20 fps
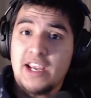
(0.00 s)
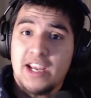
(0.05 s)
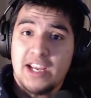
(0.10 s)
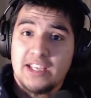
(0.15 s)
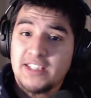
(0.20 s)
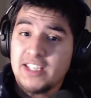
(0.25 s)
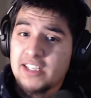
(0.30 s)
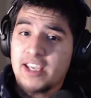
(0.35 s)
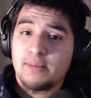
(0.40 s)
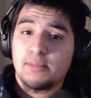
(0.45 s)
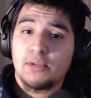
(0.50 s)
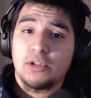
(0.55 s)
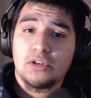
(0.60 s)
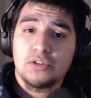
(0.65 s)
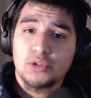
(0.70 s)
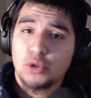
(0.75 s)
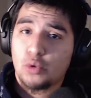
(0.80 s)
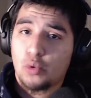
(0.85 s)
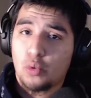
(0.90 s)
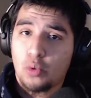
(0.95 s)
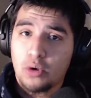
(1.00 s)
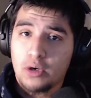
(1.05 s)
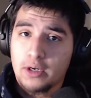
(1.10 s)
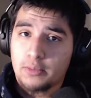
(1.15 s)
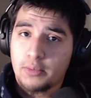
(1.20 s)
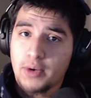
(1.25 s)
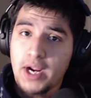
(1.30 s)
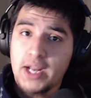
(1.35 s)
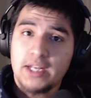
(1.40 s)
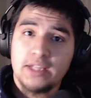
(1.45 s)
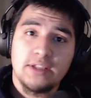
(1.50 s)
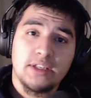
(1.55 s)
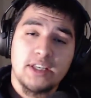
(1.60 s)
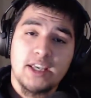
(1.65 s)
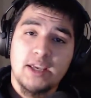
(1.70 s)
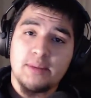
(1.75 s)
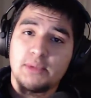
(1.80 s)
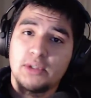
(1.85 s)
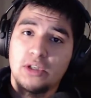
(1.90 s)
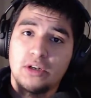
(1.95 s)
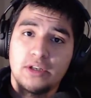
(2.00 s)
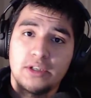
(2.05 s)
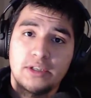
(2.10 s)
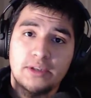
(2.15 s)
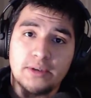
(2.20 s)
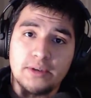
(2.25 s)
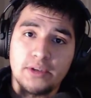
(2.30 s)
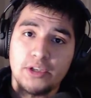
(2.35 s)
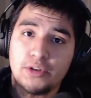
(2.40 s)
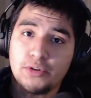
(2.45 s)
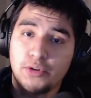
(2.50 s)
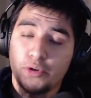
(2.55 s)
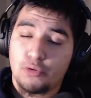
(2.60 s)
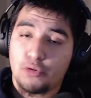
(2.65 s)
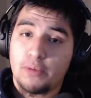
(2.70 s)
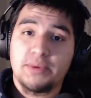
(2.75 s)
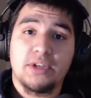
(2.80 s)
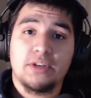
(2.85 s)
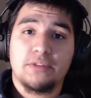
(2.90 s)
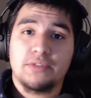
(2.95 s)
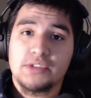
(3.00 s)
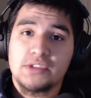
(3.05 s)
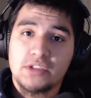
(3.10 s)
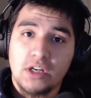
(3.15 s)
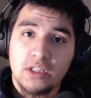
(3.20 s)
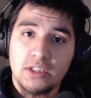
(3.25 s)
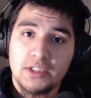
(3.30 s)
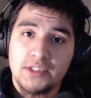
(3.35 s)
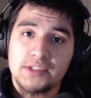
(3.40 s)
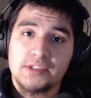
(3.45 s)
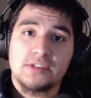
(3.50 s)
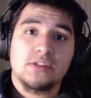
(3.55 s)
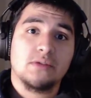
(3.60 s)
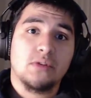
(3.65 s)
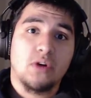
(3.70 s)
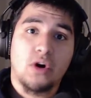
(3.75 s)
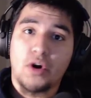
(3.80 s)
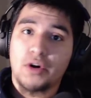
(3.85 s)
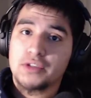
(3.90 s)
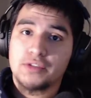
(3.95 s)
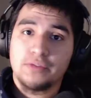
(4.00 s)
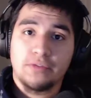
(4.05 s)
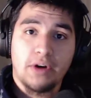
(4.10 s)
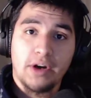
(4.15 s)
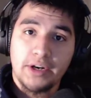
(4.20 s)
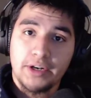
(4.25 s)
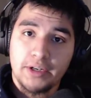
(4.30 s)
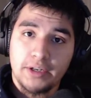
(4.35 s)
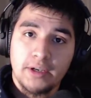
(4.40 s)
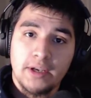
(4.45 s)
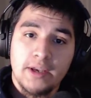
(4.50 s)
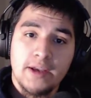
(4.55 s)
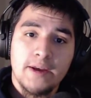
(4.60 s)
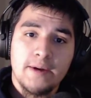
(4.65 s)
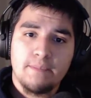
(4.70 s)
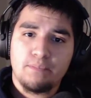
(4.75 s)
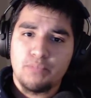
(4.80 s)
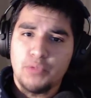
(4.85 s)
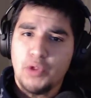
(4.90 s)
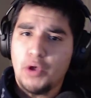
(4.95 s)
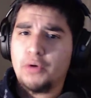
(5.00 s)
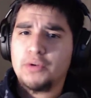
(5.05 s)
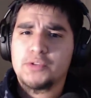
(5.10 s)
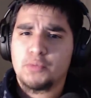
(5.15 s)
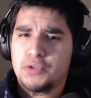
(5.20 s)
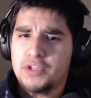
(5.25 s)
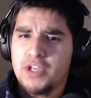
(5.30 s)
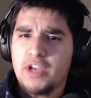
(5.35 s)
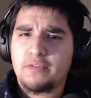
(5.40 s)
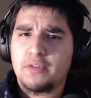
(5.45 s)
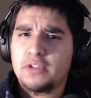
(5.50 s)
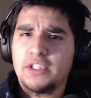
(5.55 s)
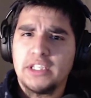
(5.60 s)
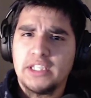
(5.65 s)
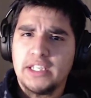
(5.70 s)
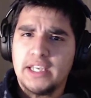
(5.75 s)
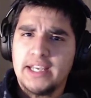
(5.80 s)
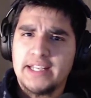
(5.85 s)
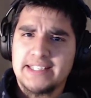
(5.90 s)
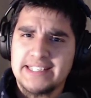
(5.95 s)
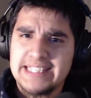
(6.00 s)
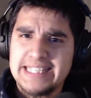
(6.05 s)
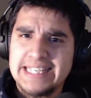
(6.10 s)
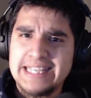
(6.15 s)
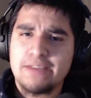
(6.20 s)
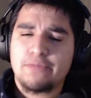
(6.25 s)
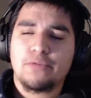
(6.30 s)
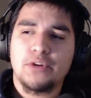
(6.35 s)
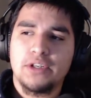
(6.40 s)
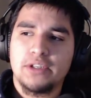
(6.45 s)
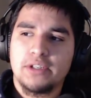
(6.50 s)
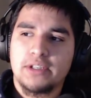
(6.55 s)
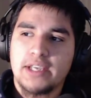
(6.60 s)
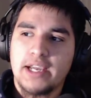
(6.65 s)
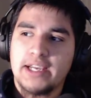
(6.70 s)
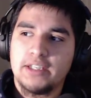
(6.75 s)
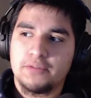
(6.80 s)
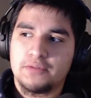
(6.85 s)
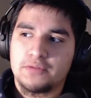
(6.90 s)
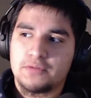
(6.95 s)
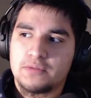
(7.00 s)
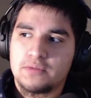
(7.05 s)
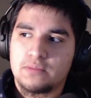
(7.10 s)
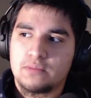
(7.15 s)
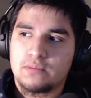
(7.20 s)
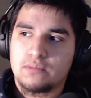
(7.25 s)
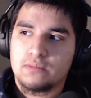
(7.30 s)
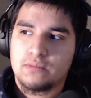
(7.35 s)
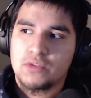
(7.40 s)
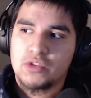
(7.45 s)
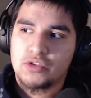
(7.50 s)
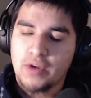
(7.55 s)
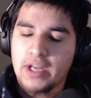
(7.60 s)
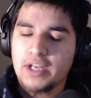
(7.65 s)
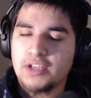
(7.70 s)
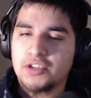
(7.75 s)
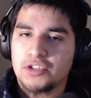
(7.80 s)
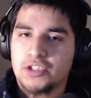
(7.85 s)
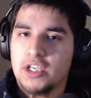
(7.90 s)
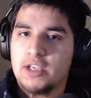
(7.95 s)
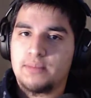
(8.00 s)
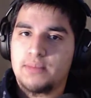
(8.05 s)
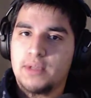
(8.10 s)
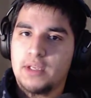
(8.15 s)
And then came along Total War, right? And then came along, Europa Universalis, Hearts of Iron. Those were definitely a different kind of strategy game.